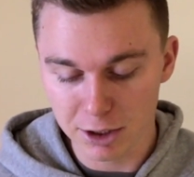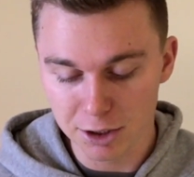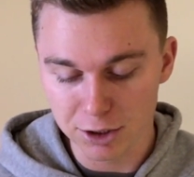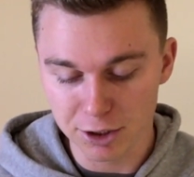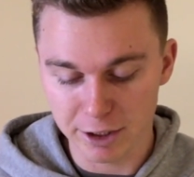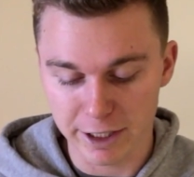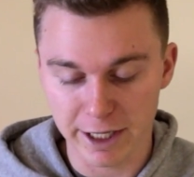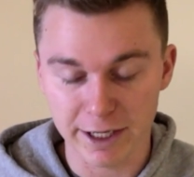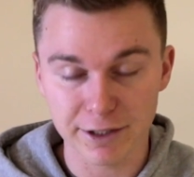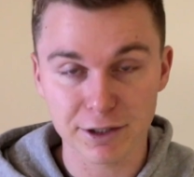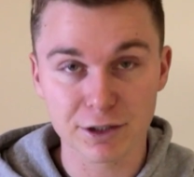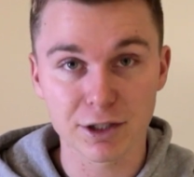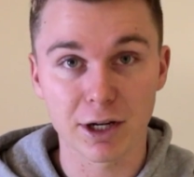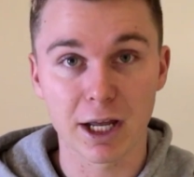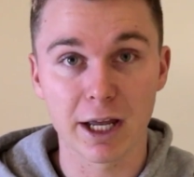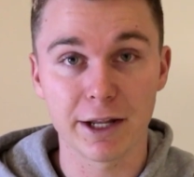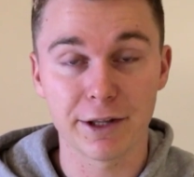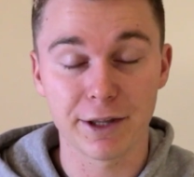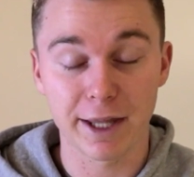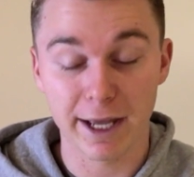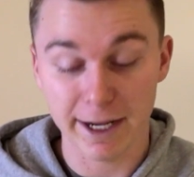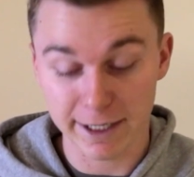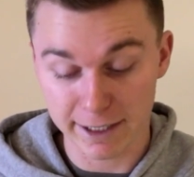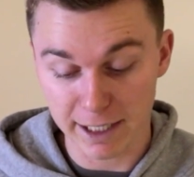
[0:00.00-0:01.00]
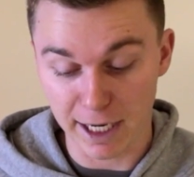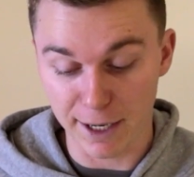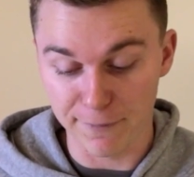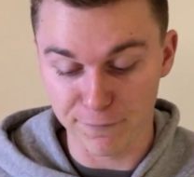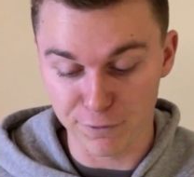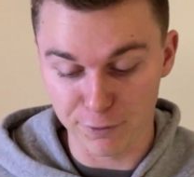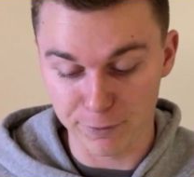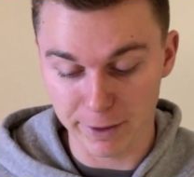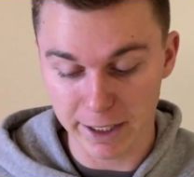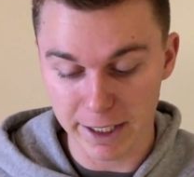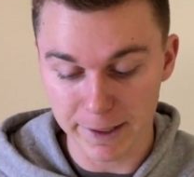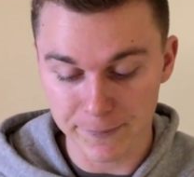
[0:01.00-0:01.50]
So that that came
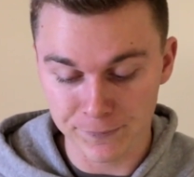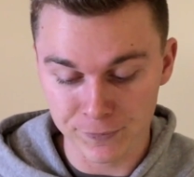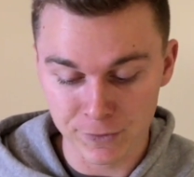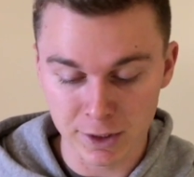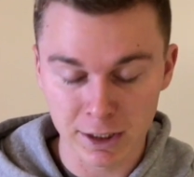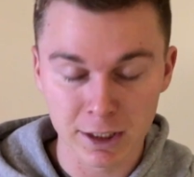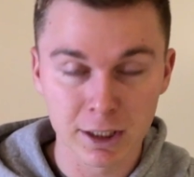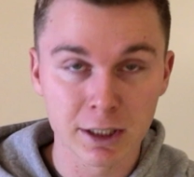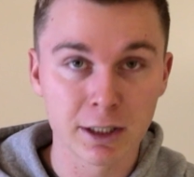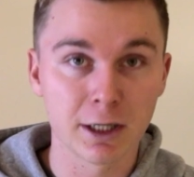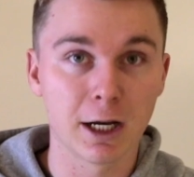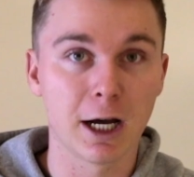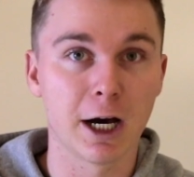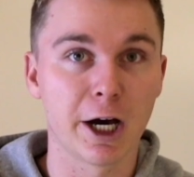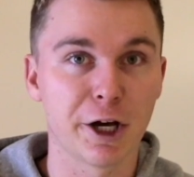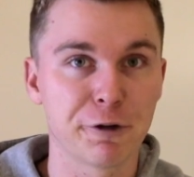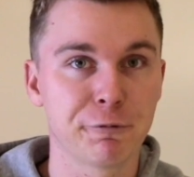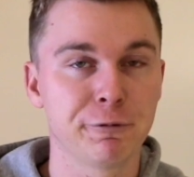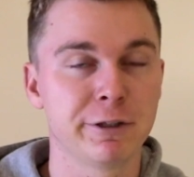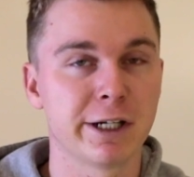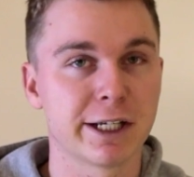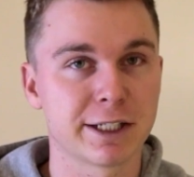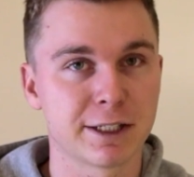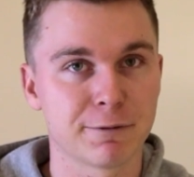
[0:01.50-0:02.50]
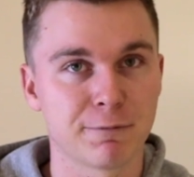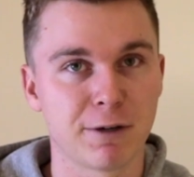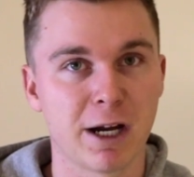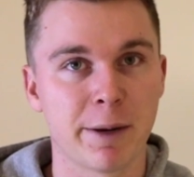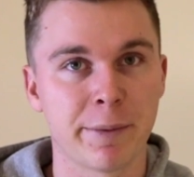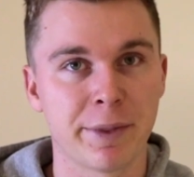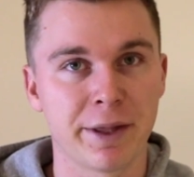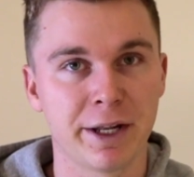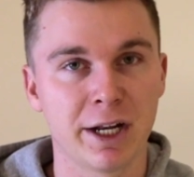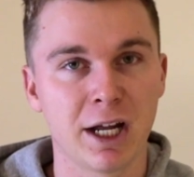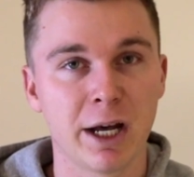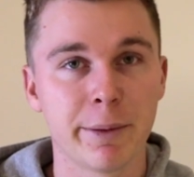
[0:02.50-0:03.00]
from that. I'd really like to
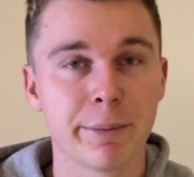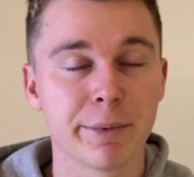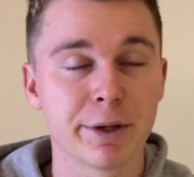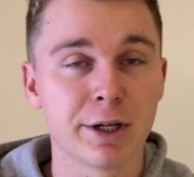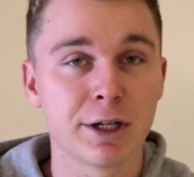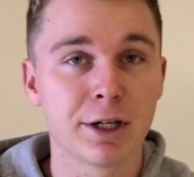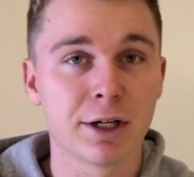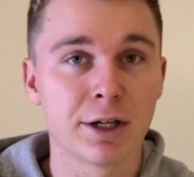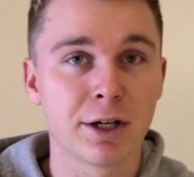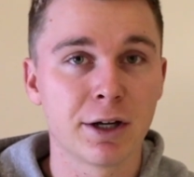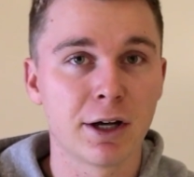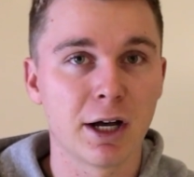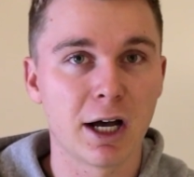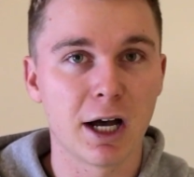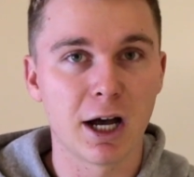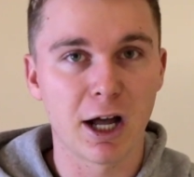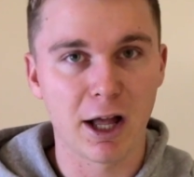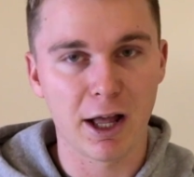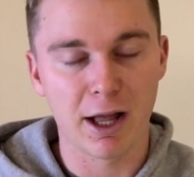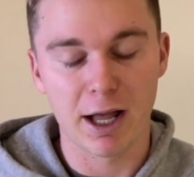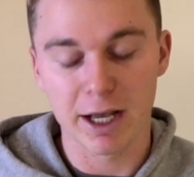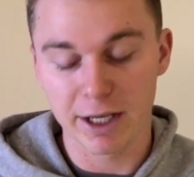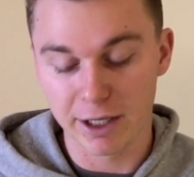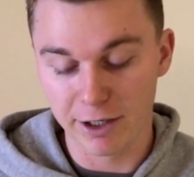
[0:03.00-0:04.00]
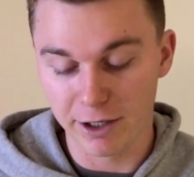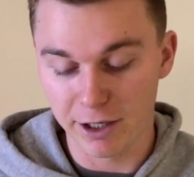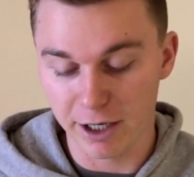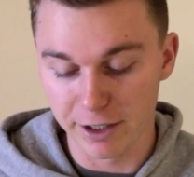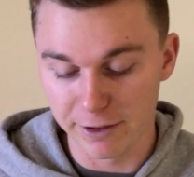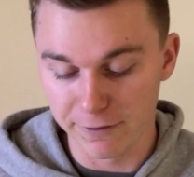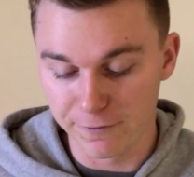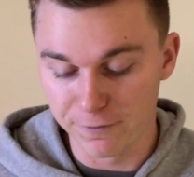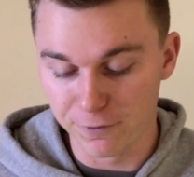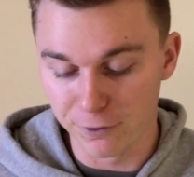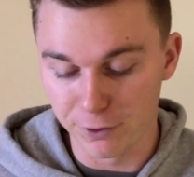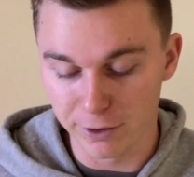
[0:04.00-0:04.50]
ramp that up. I can
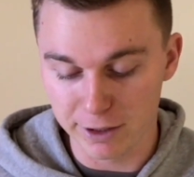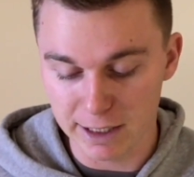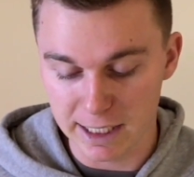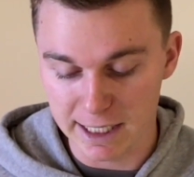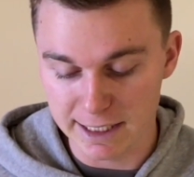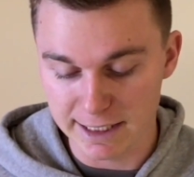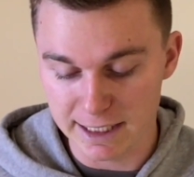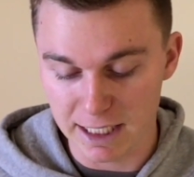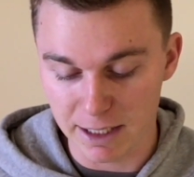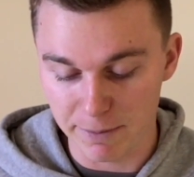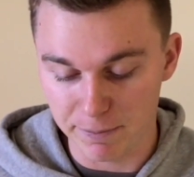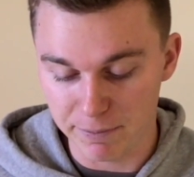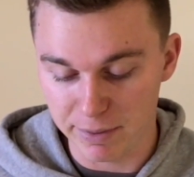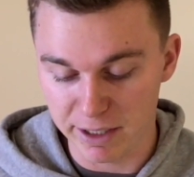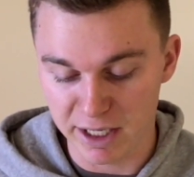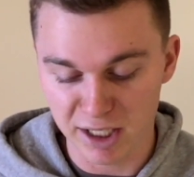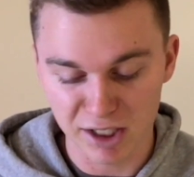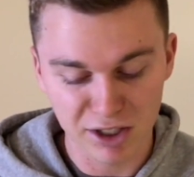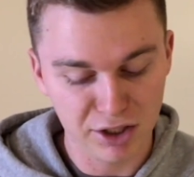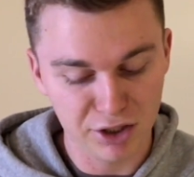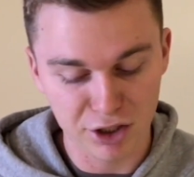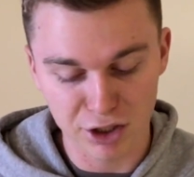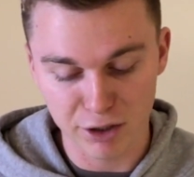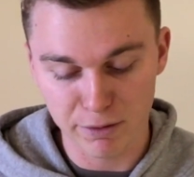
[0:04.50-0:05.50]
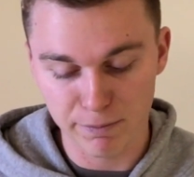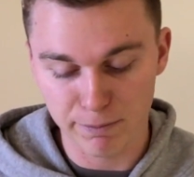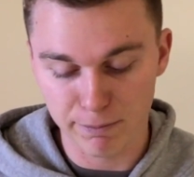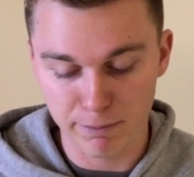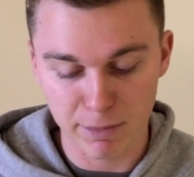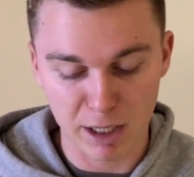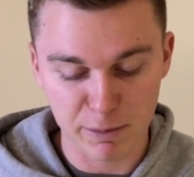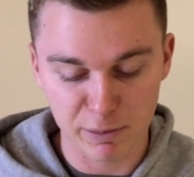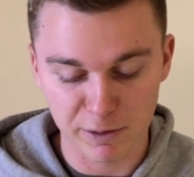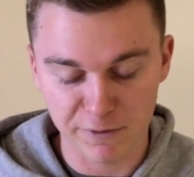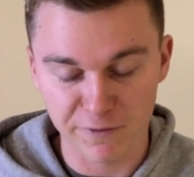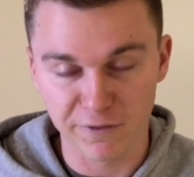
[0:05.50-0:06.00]
kind of forecast that being, you know,
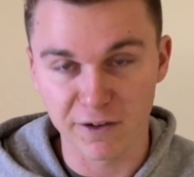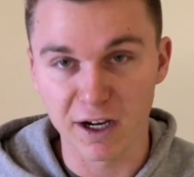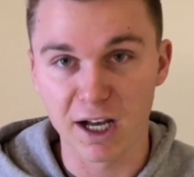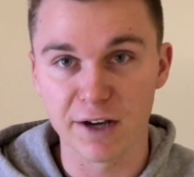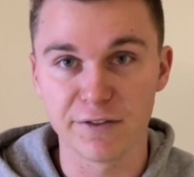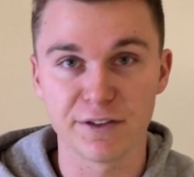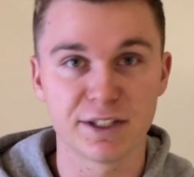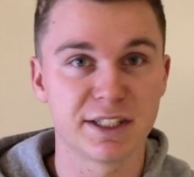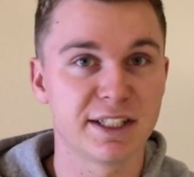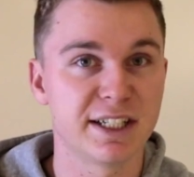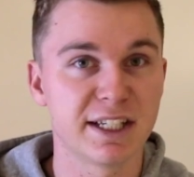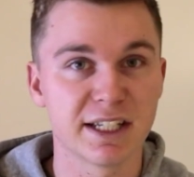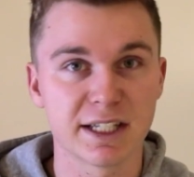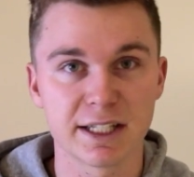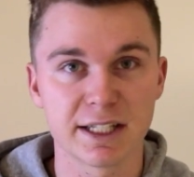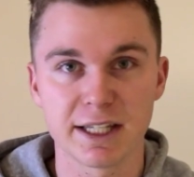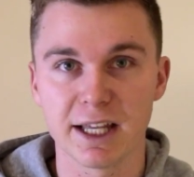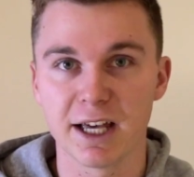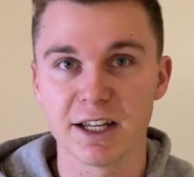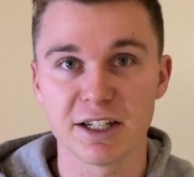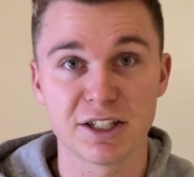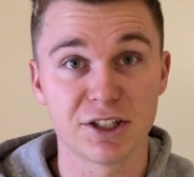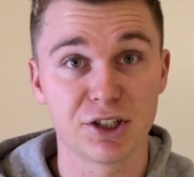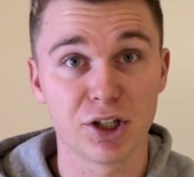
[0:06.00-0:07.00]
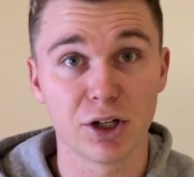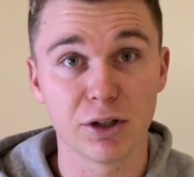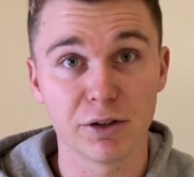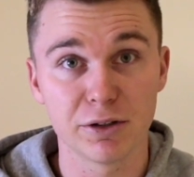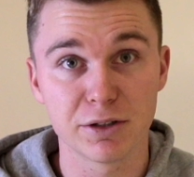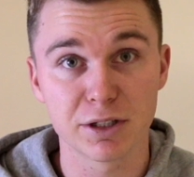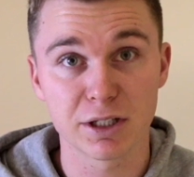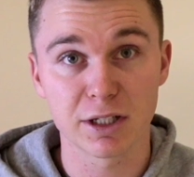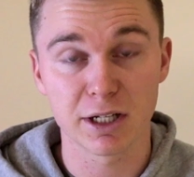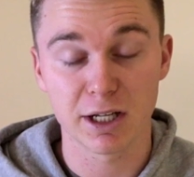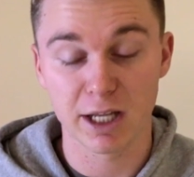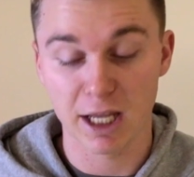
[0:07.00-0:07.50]
maybe five or six thousand
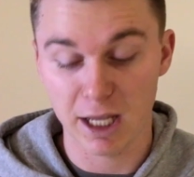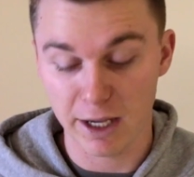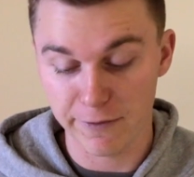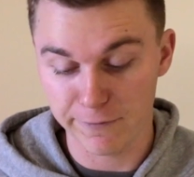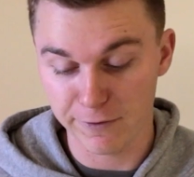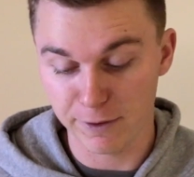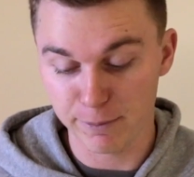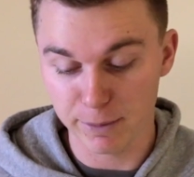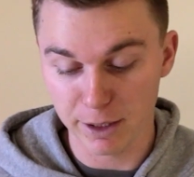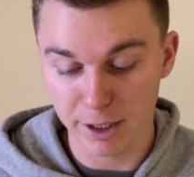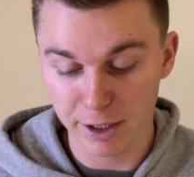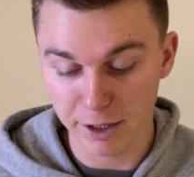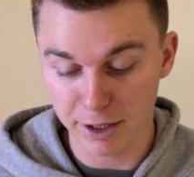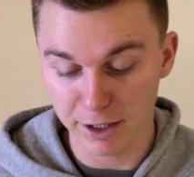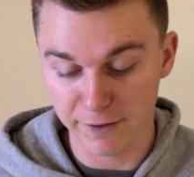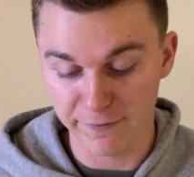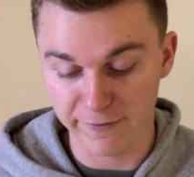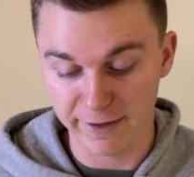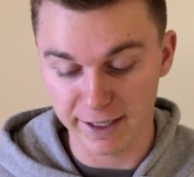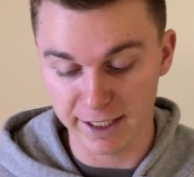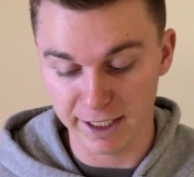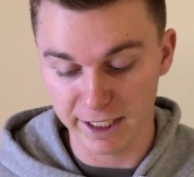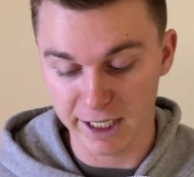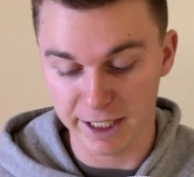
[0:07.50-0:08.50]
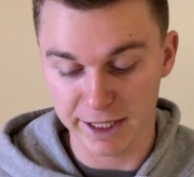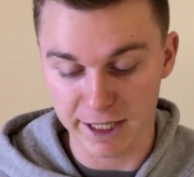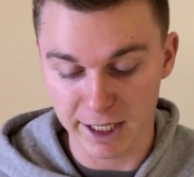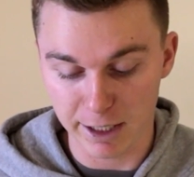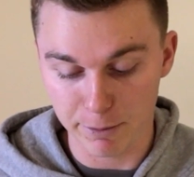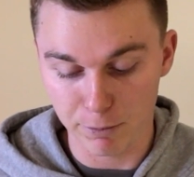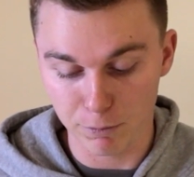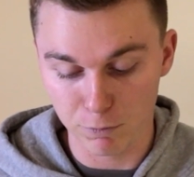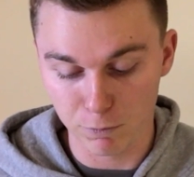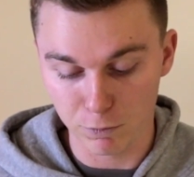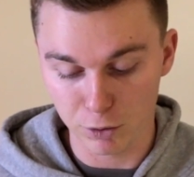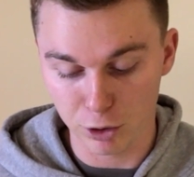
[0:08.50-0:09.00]
dollars every month if I can get
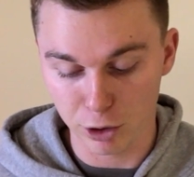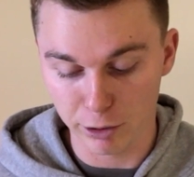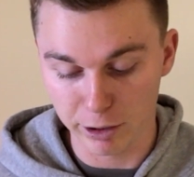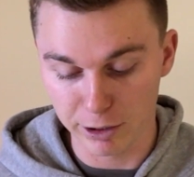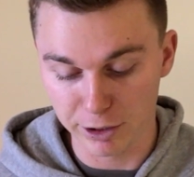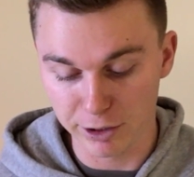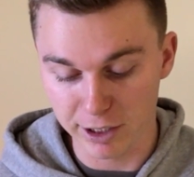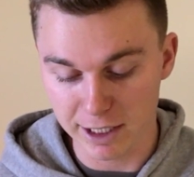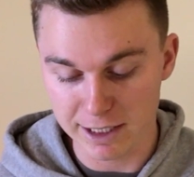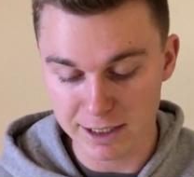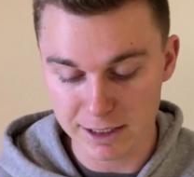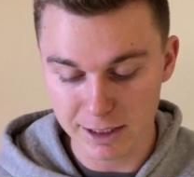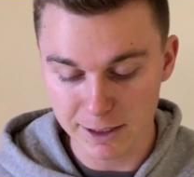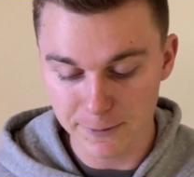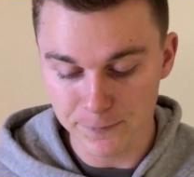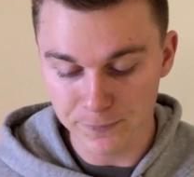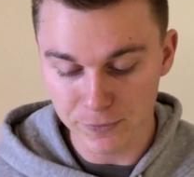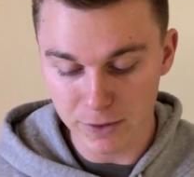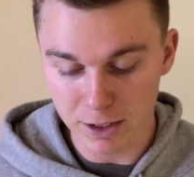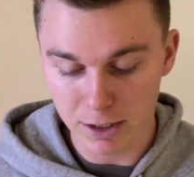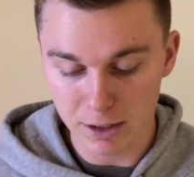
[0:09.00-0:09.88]
that going nicely.